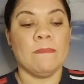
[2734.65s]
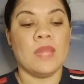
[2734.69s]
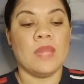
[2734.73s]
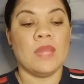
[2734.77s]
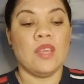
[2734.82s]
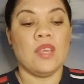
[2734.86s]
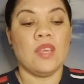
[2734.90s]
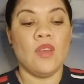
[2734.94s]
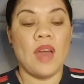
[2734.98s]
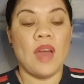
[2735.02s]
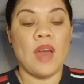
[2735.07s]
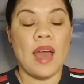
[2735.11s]

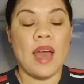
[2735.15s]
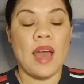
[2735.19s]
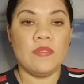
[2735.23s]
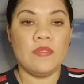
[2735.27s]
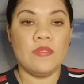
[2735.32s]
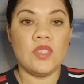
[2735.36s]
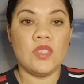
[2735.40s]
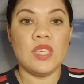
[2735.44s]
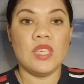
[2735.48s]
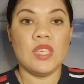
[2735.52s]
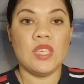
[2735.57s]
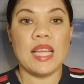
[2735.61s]
You have
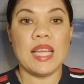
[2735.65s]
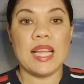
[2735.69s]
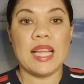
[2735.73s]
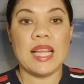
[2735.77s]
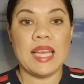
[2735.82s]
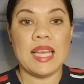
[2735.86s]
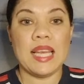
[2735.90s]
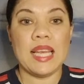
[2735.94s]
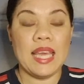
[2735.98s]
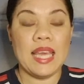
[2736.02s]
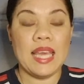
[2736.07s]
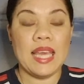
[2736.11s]
to
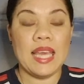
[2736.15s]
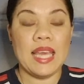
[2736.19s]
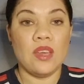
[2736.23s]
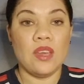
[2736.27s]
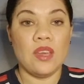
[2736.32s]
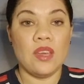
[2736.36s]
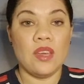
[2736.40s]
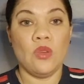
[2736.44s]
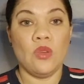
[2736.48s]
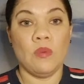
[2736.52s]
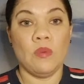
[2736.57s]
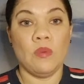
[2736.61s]
clear
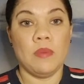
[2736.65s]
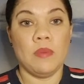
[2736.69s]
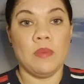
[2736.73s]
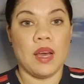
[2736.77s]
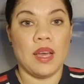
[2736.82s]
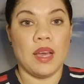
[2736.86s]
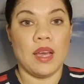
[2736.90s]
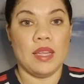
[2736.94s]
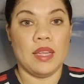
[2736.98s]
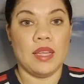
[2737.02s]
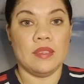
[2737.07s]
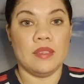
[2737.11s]
your
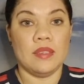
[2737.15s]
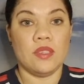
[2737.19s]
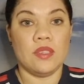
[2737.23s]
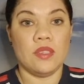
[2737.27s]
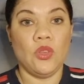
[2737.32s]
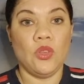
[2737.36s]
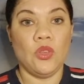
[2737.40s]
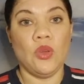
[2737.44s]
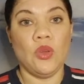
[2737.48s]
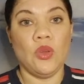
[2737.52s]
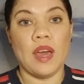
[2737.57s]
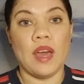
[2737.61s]
mind.
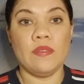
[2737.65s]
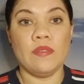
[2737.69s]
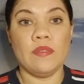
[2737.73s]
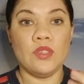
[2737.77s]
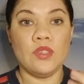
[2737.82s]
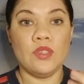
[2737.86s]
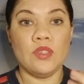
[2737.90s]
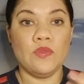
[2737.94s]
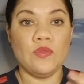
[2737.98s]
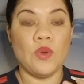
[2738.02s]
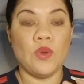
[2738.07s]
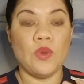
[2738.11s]
You have
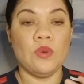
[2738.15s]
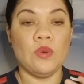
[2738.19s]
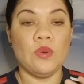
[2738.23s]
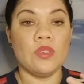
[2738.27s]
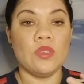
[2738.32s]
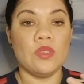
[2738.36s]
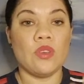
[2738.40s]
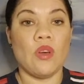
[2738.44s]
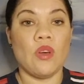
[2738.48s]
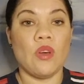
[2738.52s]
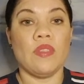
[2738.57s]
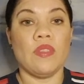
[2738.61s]
to
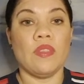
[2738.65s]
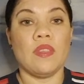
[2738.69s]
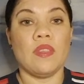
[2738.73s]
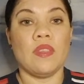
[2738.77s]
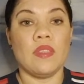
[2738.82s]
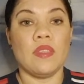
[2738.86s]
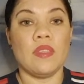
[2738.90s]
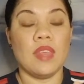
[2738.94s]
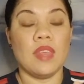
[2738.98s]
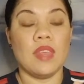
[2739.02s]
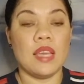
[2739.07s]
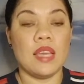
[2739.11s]
focus on the
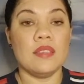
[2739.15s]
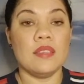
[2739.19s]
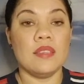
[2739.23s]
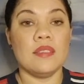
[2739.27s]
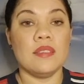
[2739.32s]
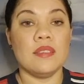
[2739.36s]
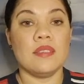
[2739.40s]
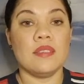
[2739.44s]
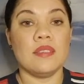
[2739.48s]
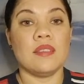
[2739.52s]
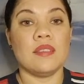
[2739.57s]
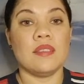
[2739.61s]

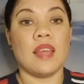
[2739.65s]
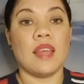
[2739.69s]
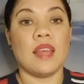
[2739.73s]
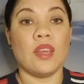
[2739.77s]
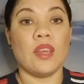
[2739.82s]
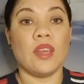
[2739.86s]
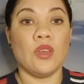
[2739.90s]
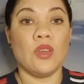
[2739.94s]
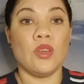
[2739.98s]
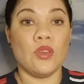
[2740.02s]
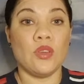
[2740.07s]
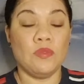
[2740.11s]
things that
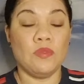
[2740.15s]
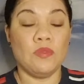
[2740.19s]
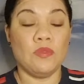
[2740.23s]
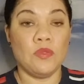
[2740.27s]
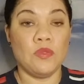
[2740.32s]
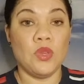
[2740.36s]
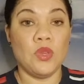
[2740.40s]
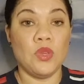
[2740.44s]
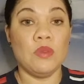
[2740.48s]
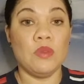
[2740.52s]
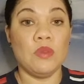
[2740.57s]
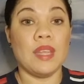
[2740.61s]
are good for
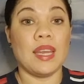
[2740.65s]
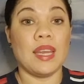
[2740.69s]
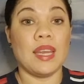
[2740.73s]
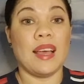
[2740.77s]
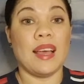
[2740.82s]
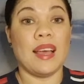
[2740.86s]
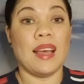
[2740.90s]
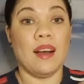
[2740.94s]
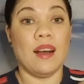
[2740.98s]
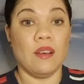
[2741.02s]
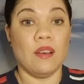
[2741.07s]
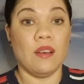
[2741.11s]
you, that are
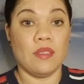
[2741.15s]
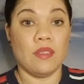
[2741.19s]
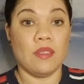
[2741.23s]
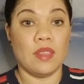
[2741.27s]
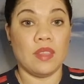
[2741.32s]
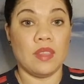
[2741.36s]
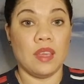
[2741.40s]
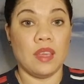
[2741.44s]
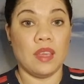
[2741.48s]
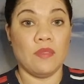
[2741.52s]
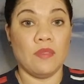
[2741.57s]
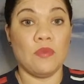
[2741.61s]

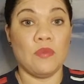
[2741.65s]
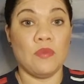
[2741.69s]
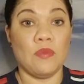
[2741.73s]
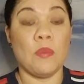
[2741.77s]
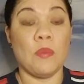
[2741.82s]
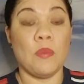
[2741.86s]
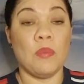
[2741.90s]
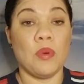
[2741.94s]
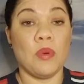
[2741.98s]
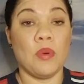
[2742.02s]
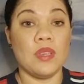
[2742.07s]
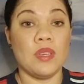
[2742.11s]
healthy for
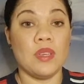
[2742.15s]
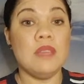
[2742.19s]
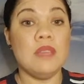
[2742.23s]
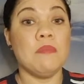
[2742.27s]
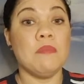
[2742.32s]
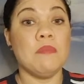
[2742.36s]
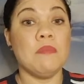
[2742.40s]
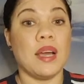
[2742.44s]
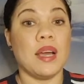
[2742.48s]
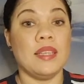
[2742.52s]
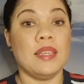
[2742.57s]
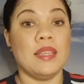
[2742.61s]
body,
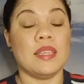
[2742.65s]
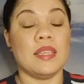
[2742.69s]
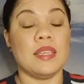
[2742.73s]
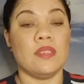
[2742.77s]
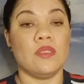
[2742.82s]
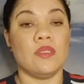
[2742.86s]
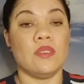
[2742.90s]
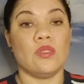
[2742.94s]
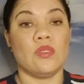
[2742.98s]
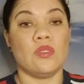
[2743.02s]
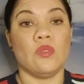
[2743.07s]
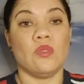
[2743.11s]
mind, and
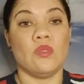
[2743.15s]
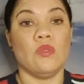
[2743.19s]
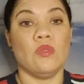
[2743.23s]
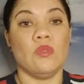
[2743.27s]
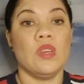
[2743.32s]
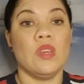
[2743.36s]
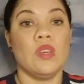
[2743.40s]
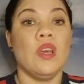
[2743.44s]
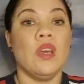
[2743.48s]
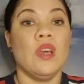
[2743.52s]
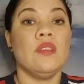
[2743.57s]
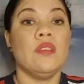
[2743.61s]
soul.
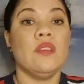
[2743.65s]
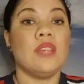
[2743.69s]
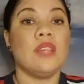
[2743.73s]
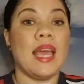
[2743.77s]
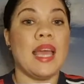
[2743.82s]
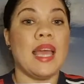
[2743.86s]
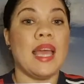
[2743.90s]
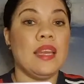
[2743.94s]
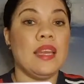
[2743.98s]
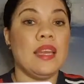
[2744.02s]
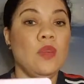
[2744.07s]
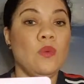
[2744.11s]
So
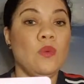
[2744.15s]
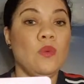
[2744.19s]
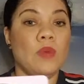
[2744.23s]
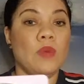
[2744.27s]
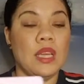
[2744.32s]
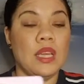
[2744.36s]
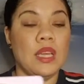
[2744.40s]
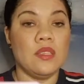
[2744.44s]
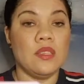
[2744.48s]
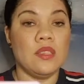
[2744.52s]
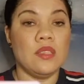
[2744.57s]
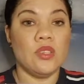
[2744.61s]
any
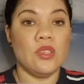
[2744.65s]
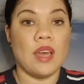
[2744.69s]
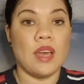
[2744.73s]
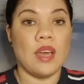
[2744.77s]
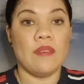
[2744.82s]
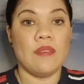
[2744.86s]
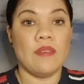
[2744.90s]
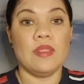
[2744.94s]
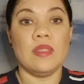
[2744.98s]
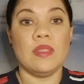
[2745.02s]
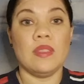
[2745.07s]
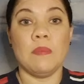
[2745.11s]
weeds you
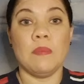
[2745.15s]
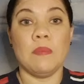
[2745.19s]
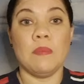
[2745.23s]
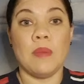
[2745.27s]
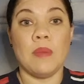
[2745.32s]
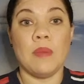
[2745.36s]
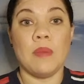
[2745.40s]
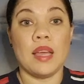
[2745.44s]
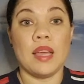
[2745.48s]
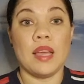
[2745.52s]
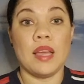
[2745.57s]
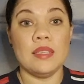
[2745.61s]
have in the
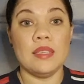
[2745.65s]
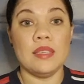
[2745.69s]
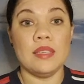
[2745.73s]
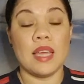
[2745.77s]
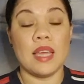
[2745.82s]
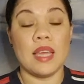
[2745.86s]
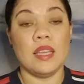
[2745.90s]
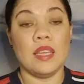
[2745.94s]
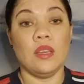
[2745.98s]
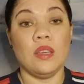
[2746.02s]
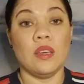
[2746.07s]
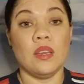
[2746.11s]
mind,
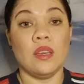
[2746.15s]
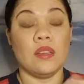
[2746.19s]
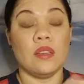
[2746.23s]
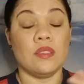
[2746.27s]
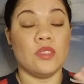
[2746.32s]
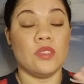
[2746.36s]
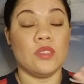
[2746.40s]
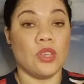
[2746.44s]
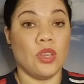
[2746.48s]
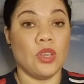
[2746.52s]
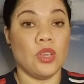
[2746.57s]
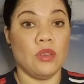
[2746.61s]
any
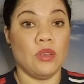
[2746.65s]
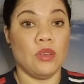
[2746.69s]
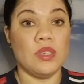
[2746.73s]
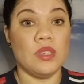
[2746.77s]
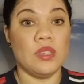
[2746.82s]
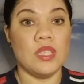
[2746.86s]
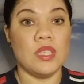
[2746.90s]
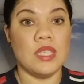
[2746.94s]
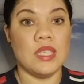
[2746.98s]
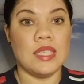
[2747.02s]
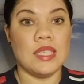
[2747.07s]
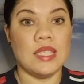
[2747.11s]

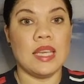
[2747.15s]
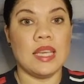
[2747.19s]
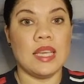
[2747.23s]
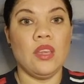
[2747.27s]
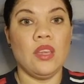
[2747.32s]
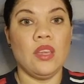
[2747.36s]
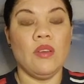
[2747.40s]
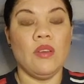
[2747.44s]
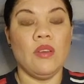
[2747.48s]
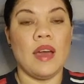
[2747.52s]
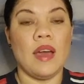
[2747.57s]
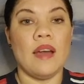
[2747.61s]
insecurities that
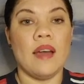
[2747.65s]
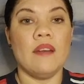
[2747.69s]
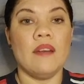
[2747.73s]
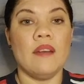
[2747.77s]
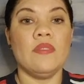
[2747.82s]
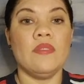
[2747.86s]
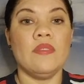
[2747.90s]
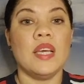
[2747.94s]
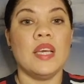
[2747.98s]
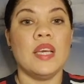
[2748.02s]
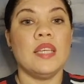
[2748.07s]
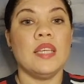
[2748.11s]
you have,
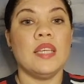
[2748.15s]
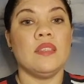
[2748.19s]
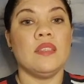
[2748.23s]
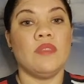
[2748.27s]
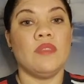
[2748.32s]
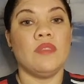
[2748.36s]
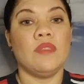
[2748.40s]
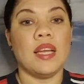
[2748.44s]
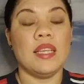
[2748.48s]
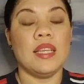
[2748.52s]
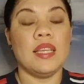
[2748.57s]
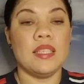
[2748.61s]

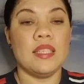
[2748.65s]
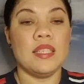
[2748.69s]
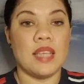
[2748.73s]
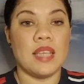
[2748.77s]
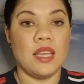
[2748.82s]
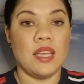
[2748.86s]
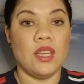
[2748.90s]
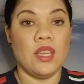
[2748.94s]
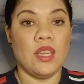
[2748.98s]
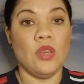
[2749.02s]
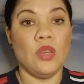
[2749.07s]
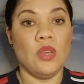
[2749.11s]
divine is
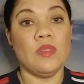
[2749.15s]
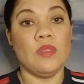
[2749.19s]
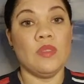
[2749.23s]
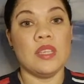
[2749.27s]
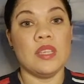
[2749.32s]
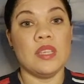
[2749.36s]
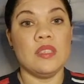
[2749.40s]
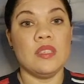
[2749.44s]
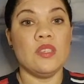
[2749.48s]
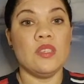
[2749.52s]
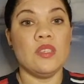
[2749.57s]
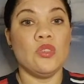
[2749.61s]
telling you
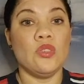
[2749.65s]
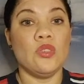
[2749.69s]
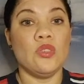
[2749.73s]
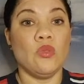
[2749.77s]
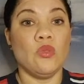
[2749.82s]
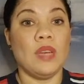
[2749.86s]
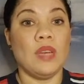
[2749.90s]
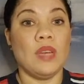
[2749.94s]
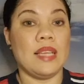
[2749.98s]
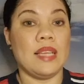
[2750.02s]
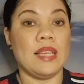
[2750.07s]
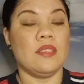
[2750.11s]
this is your
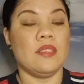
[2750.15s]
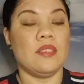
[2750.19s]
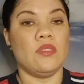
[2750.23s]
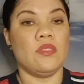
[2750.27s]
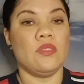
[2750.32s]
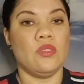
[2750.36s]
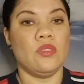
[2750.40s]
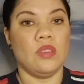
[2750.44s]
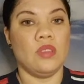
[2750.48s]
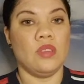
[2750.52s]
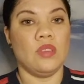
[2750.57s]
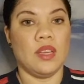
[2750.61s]
lesson
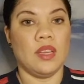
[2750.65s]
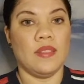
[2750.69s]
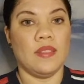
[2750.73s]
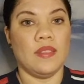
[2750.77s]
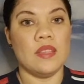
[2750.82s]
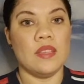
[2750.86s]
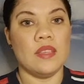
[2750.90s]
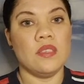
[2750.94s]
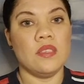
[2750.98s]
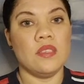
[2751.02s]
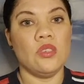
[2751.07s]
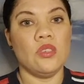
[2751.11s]
to learn.
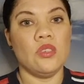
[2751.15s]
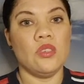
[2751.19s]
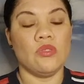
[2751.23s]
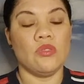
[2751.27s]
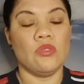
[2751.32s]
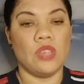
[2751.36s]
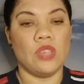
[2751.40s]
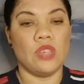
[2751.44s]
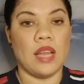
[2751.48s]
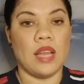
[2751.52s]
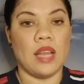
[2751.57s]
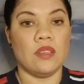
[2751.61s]
This is your
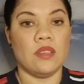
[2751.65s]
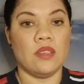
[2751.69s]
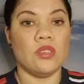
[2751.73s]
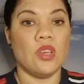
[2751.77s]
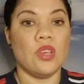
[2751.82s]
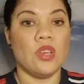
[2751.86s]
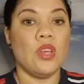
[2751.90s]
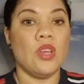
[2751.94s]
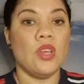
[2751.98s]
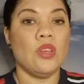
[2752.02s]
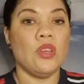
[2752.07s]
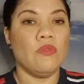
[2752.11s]
challenge.
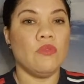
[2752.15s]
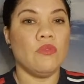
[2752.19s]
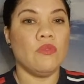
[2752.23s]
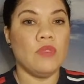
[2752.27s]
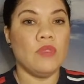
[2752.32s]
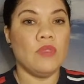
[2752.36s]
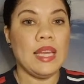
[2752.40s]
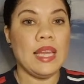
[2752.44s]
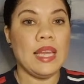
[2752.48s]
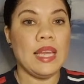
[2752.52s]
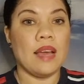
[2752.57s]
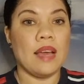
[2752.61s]
You
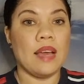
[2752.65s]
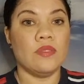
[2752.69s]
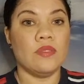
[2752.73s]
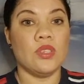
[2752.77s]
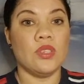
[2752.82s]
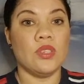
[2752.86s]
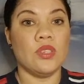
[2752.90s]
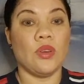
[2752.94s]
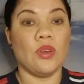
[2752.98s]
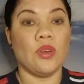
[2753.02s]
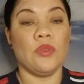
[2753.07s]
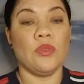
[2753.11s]
really have to
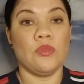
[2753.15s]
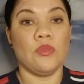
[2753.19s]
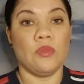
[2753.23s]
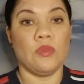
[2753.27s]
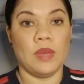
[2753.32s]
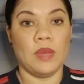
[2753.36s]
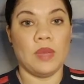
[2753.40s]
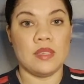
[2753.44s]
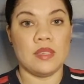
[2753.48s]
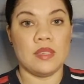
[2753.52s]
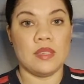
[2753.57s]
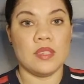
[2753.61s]
go through
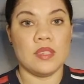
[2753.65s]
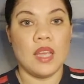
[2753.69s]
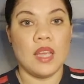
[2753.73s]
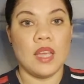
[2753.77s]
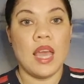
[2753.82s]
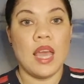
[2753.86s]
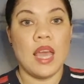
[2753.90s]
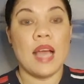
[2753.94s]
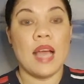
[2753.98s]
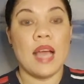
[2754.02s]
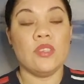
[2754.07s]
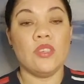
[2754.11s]
it,
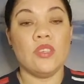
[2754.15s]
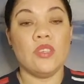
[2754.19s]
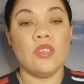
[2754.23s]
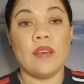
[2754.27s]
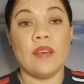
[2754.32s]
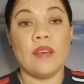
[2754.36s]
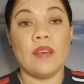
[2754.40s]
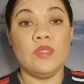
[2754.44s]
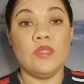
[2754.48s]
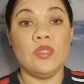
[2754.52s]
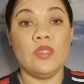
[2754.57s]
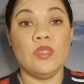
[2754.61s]
and you
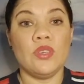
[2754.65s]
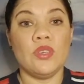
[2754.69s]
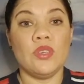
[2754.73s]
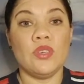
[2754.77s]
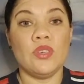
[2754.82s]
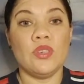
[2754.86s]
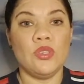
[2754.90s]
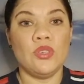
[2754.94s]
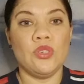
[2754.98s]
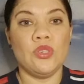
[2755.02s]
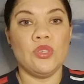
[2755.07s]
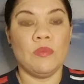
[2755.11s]
have to
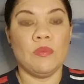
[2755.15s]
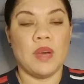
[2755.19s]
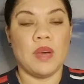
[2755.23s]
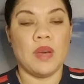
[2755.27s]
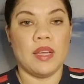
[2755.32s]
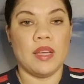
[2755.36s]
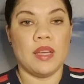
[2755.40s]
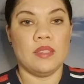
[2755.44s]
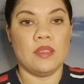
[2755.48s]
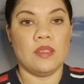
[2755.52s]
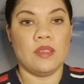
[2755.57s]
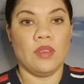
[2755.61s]
nurture your
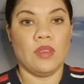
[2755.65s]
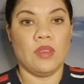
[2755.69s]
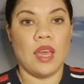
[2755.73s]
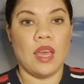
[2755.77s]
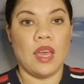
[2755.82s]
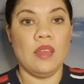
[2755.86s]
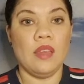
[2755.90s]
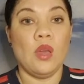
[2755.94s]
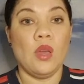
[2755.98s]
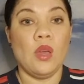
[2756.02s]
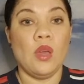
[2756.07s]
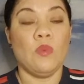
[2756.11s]
mind,
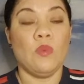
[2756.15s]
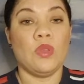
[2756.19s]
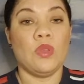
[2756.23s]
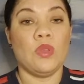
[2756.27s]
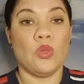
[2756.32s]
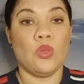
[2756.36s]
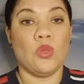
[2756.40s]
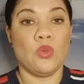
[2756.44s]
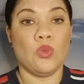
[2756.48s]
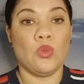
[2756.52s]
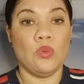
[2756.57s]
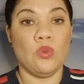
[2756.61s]
okay, with
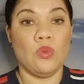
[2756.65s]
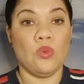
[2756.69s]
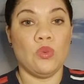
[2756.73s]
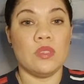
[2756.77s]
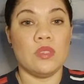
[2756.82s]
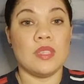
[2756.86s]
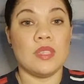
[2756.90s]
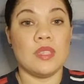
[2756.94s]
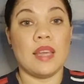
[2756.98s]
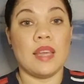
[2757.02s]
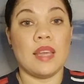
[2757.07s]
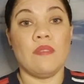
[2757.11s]

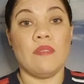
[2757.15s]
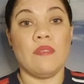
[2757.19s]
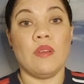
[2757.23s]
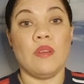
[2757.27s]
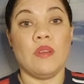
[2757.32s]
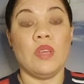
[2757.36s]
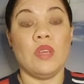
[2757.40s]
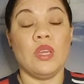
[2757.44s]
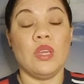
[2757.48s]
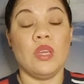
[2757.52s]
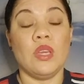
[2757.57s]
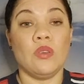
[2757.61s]
thoughts that are
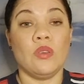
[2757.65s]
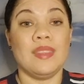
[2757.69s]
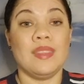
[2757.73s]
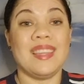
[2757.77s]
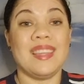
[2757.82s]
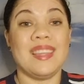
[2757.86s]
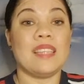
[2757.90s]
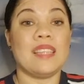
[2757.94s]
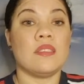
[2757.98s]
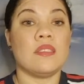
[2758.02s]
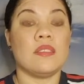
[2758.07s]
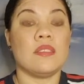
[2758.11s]
very good,
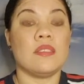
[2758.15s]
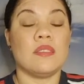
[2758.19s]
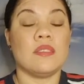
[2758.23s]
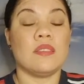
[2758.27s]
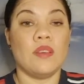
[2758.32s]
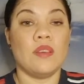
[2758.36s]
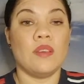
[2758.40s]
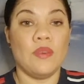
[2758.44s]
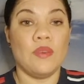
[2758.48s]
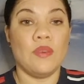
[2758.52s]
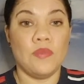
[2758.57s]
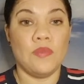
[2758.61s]
that
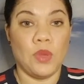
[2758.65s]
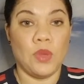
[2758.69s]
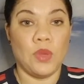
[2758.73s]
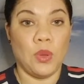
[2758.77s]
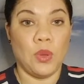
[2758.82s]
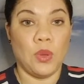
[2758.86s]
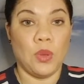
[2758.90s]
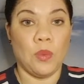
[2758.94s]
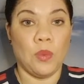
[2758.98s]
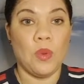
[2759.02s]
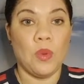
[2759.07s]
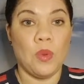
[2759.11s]
serve
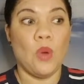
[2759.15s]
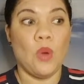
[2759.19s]
you.